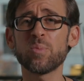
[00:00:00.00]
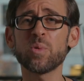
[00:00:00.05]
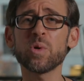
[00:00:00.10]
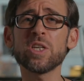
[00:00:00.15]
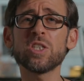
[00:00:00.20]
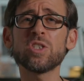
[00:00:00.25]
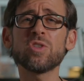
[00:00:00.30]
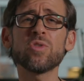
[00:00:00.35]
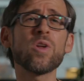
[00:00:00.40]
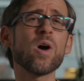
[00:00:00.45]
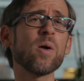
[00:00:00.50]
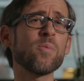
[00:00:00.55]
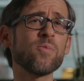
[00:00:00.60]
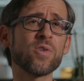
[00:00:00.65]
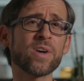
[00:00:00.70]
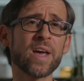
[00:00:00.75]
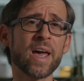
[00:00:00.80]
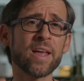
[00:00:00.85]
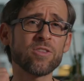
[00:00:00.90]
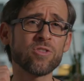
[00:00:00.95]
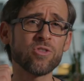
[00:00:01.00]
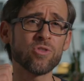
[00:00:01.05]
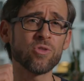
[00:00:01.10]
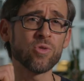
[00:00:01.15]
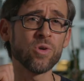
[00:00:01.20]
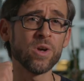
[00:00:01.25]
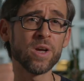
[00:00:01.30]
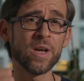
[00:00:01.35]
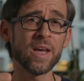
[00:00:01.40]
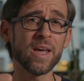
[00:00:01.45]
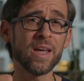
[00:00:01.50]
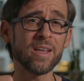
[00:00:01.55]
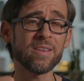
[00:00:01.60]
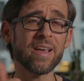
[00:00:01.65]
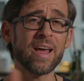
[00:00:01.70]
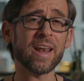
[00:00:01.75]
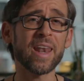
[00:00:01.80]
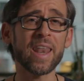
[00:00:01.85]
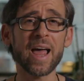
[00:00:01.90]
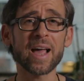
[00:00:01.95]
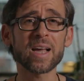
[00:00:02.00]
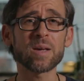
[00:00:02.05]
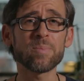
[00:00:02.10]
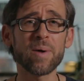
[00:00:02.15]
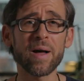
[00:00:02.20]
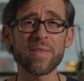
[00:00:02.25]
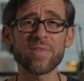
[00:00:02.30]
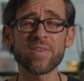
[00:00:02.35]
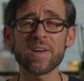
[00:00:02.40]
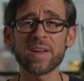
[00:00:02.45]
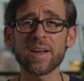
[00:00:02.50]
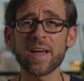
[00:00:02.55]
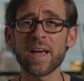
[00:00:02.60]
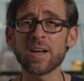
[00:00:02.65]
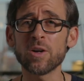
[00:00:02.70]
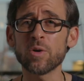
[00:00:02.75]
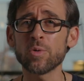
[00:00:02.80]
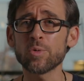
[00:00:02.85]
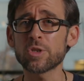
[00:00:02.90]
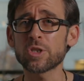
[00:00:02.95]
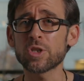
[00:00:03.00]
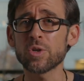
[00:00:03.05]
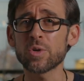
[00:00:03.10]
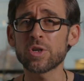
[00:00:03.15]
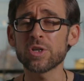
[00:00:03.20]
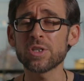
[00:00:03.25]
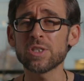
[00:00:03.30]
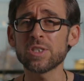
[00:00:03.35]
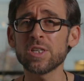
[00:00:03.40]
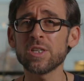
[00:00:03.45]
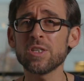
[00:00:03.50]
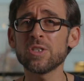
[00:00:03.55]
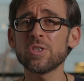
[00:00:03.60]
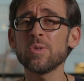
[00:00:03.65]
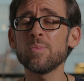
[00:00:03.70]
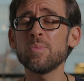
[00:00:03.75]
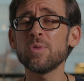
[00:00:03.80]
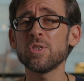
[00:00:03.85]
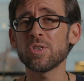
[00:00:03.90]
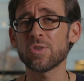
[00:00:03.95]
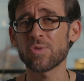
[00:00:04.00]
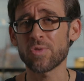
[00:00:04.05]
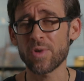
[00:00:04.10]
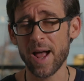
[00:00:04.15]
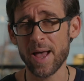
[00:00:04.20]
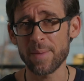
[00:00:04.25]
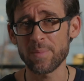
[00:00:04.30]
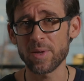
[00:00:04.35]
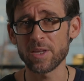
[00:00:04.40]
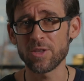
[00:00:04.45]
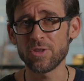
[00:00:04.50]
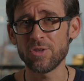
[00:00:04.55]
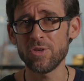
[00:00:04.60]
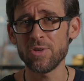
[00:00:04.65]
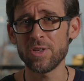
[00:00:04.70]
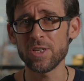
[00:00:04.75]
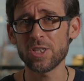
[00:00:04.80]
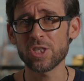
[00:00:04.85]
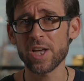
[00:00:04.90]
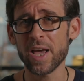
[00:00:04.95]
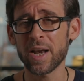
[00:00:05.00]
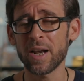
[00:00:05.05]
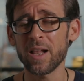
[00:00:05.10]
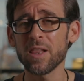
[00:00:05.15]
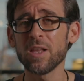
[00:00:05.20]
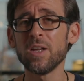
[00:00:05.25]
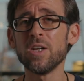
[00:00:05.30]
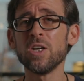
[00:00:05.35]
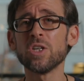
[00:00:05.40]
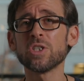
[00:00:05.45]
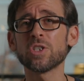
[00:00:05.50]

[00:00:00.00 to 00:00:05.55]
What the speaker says: please do not forget to hit that like button and also consider subscribing to the channel